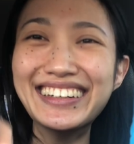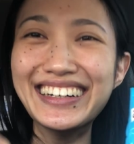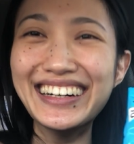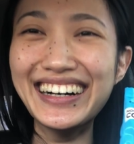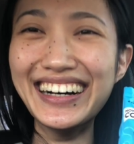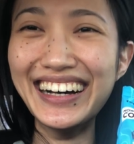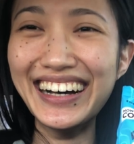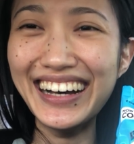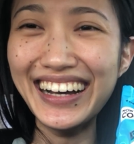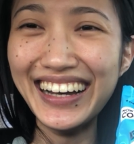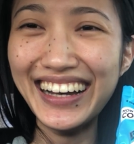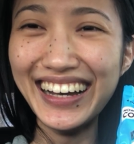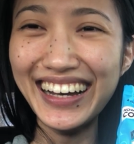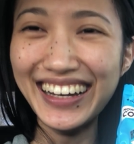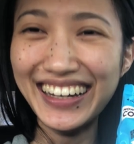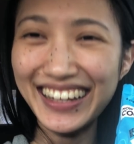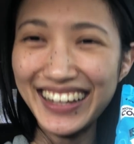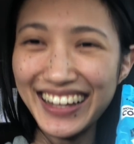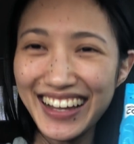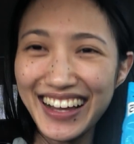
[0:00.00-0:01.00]

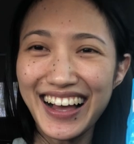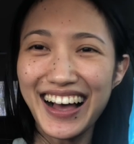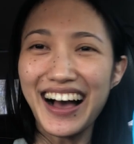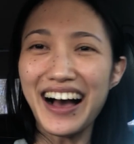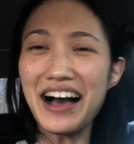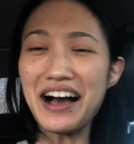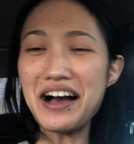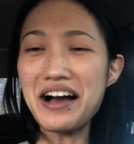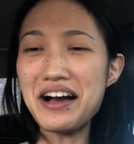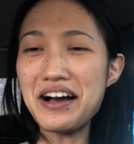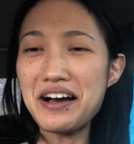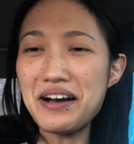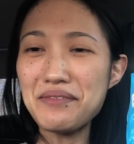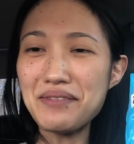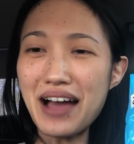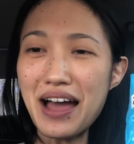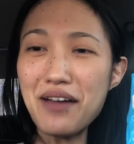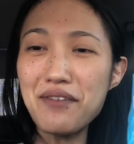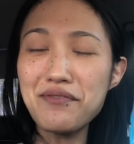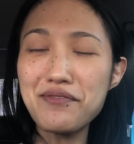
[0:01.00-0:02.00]
um,
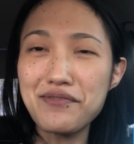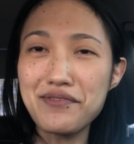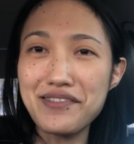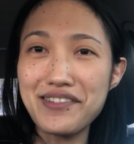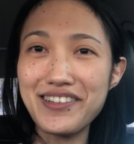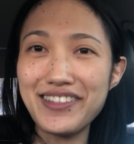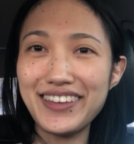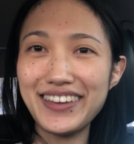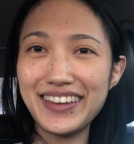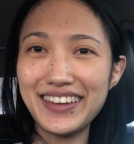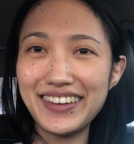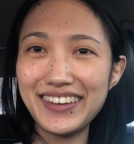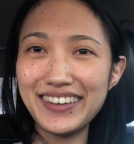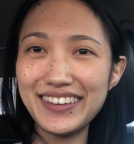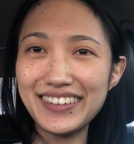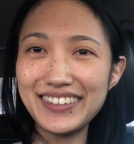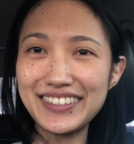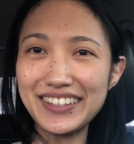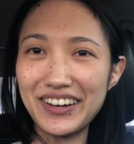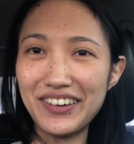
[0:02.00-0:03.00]
I
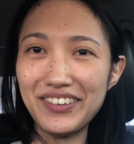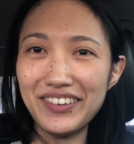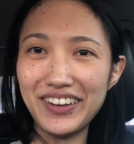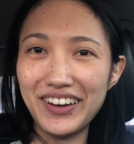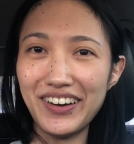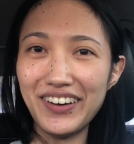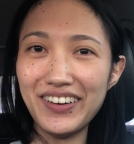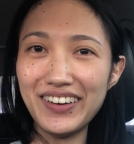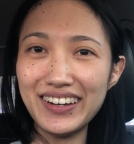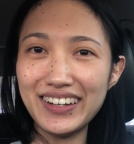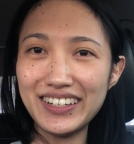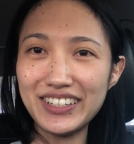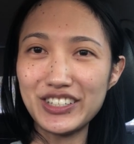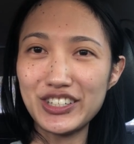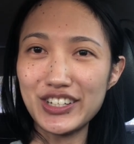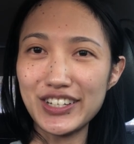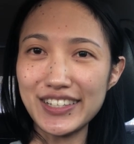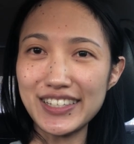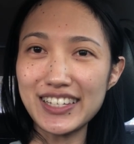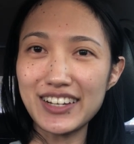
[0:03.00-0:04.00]
really don't know and it
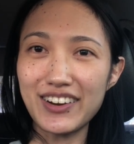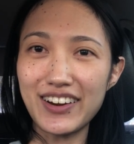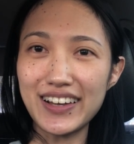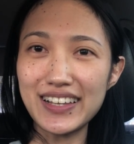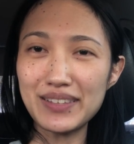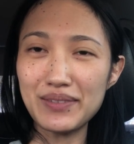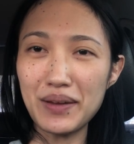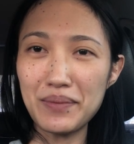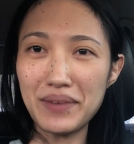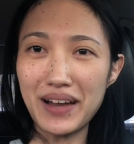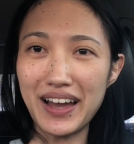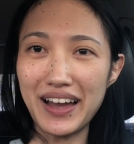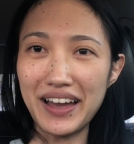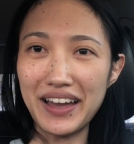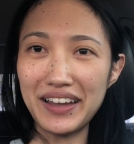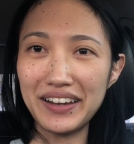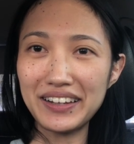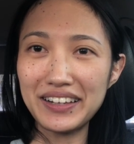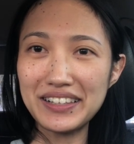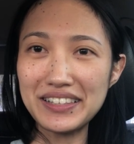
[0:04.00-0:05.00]
just crossed my
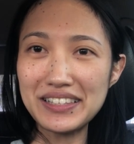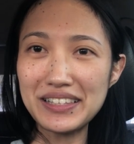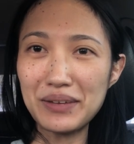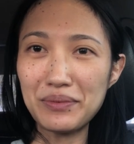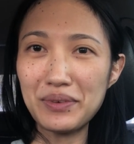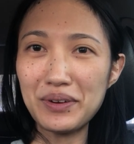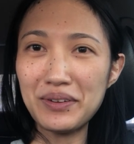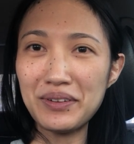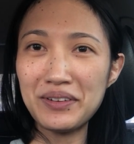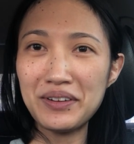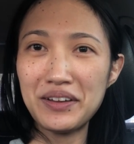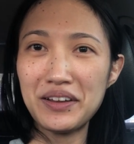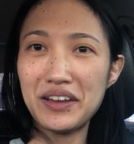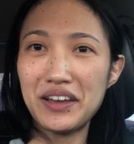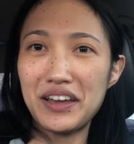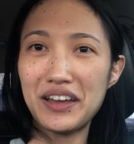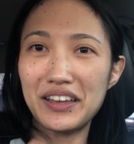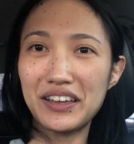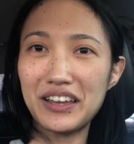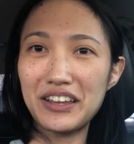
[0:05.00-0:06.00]
mind. Can someone,
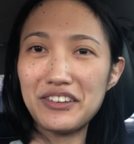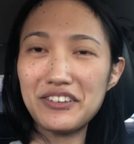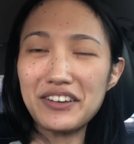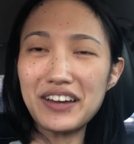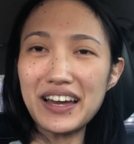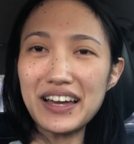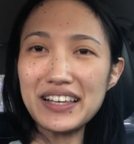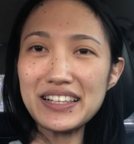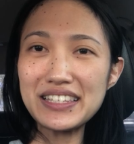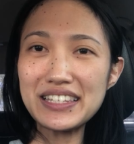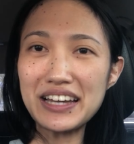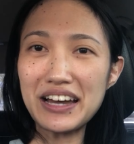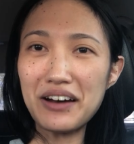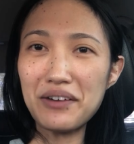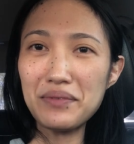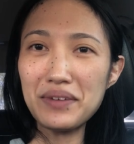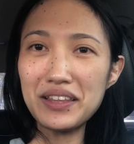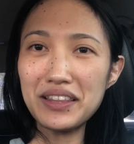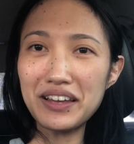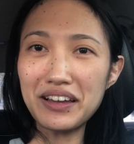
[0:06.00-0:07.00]
can you guys
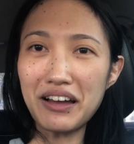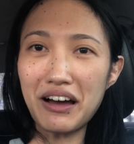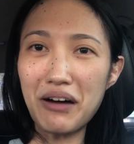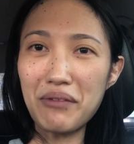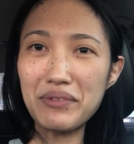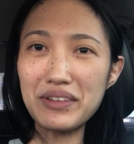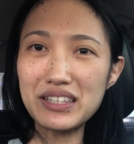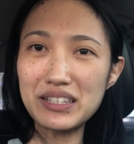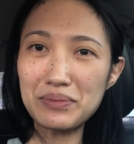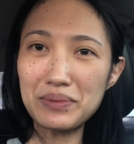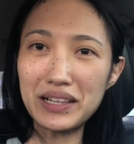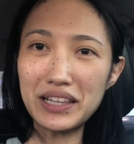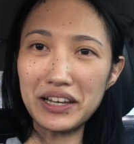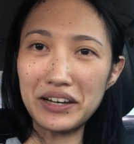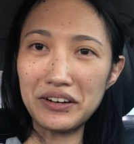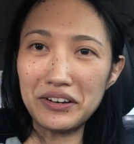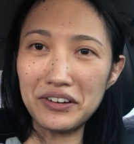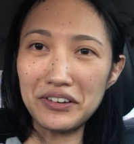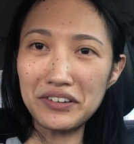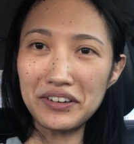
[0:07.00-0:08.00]
tell me in the comments
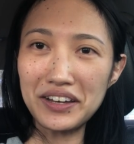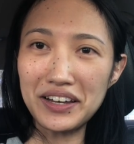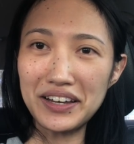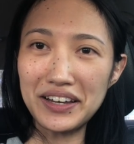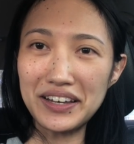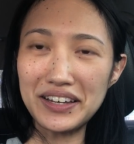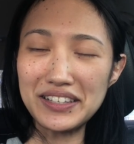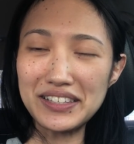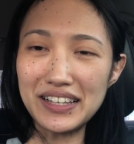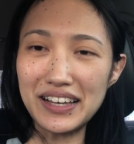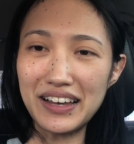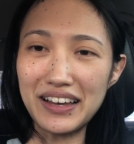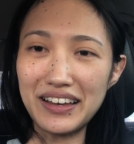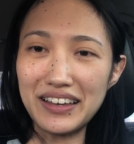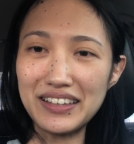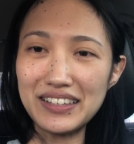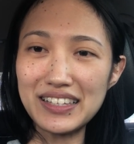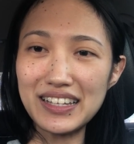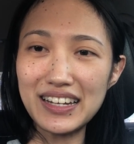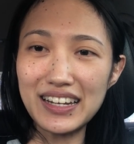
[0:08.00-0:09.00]
below? Cause uh,
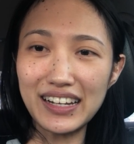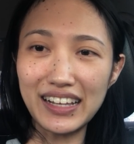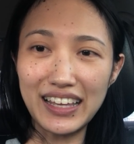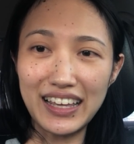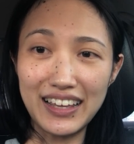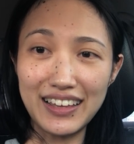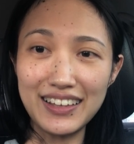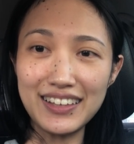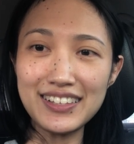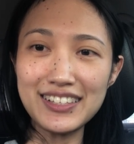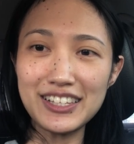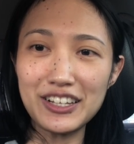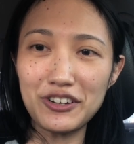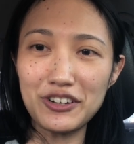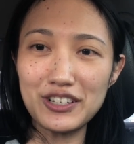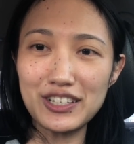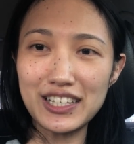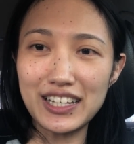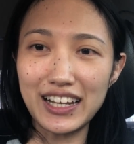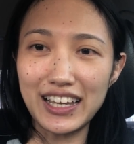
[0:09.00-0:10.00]
is it a kiss
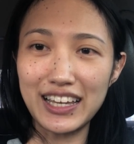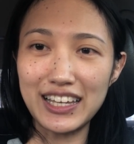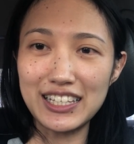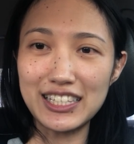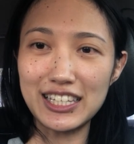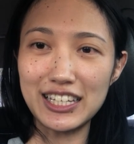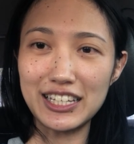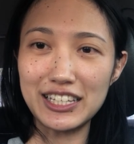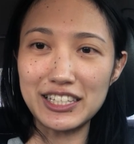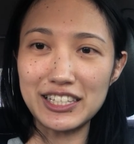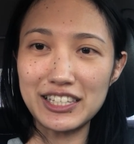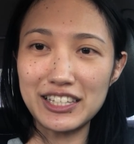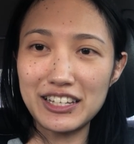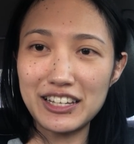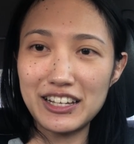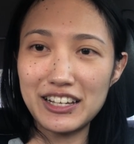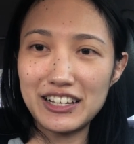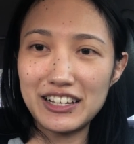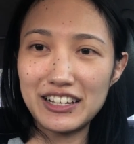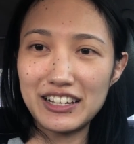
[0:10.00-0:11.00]
or is it a kisses?
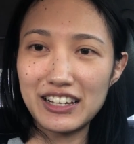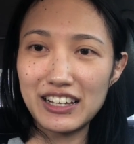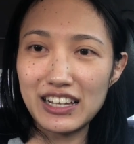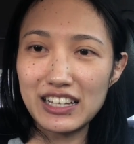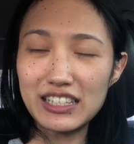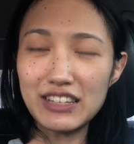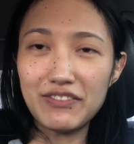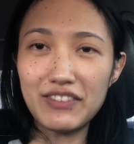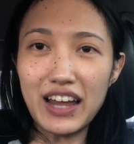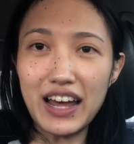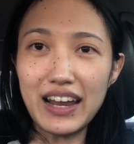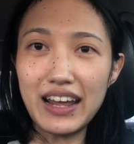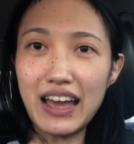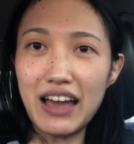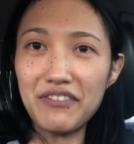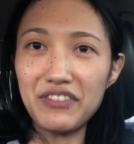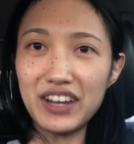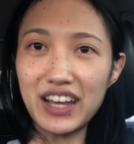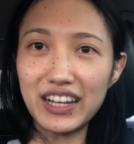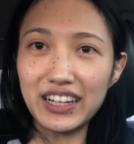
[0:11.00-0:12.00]
Because if not, I
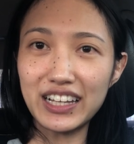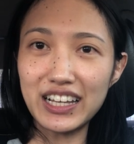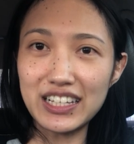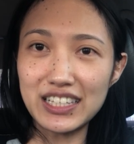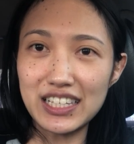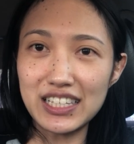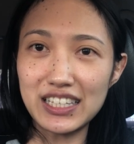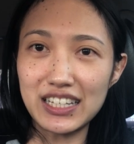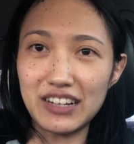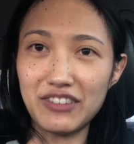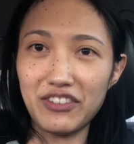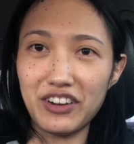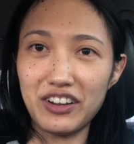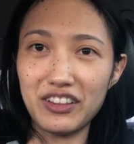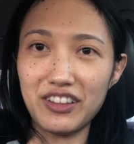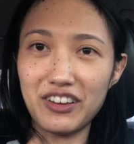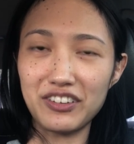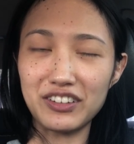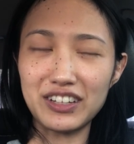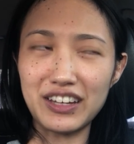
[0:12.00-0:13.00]
haven't had kisses in a very
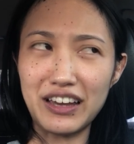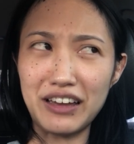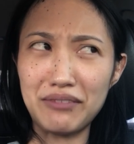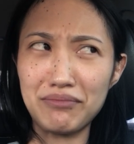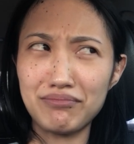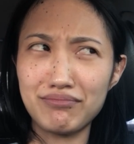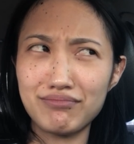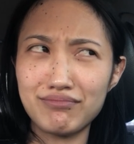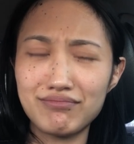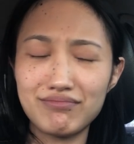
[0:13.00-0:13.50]
long time.